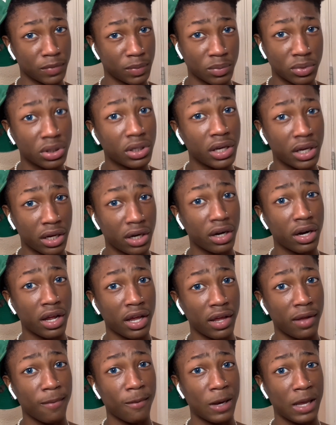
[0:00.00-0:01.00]
scared of
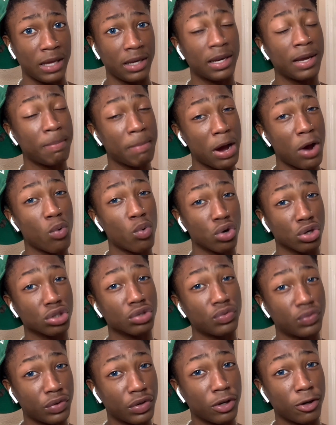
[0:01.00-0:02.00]
that. Like, let my words
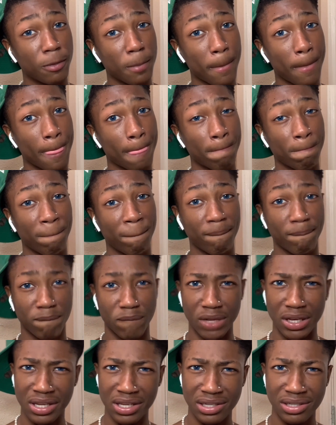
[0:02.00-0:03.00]
feel
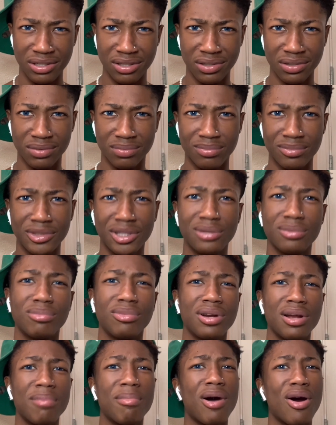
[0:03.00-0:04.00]
Liquor, but
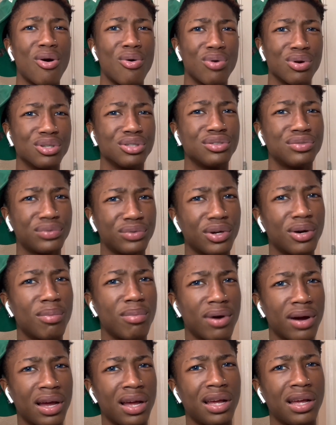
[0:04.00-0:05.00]
that my words feel
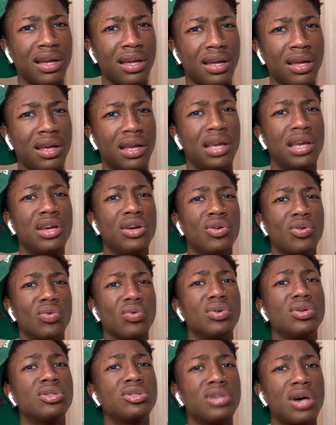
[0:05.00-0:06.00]
boy.
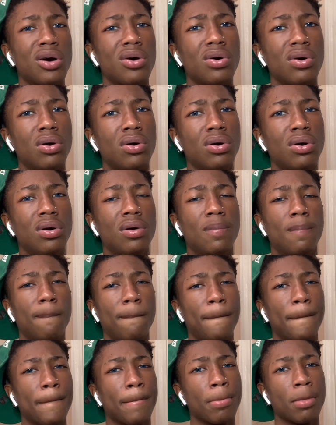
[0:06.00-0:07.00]
Real talk.
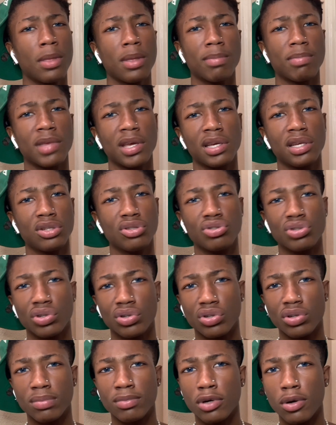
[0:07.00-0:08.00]
I can't drop
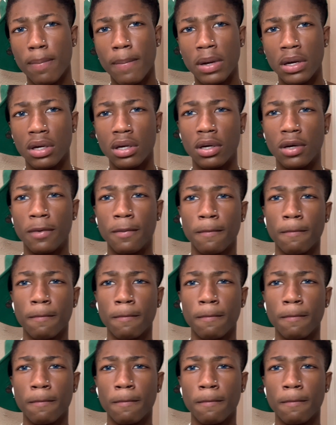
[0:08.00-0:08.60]
no but look.